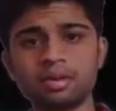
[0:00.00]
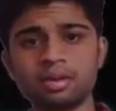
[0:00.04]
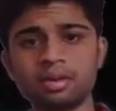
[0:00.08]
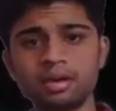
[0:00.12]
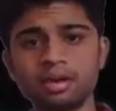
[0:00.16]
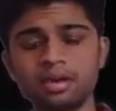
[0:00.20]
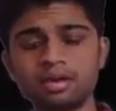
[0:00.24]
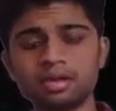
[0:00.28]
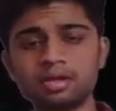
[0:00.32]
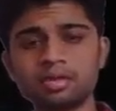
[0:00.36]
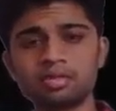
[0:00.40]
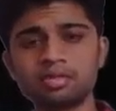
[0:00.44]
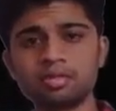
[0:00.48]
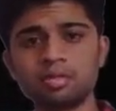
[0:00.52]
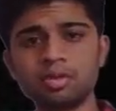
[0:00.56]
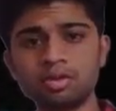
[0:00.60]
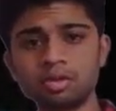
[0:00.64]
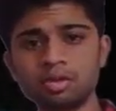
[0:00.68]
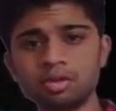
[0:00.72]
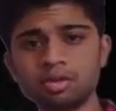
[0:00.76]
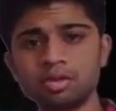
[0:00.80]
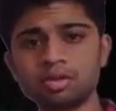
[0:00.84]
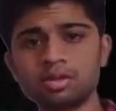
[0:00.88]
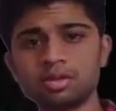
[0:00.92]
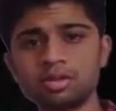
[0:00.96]
it's
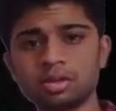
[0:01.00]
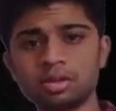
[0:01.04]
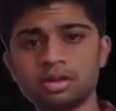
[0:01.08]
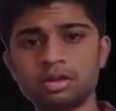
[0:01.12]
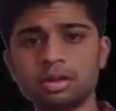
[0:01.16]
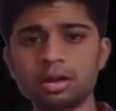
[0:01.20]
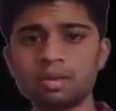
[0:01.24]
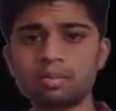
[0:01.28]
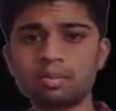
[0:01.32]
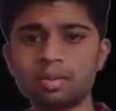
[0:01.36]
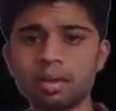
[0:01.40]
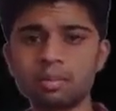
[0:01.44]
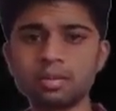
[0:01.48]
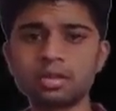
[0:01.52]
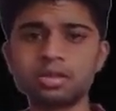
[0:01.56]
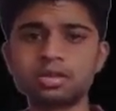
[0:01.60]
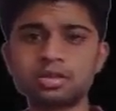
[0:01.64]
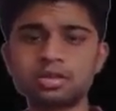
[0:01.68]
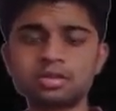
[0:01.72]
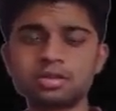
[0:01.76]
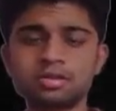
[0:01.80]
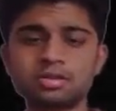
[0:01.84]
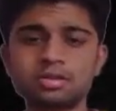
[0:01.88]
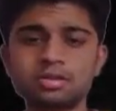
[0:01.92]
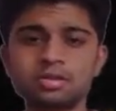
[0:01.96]
producing the time
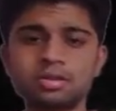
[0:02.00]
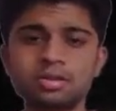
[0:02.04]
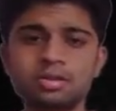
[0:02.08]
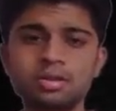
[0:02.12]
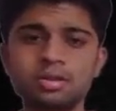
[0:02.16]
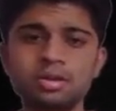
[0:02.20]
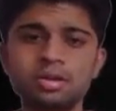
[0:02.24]
dimensions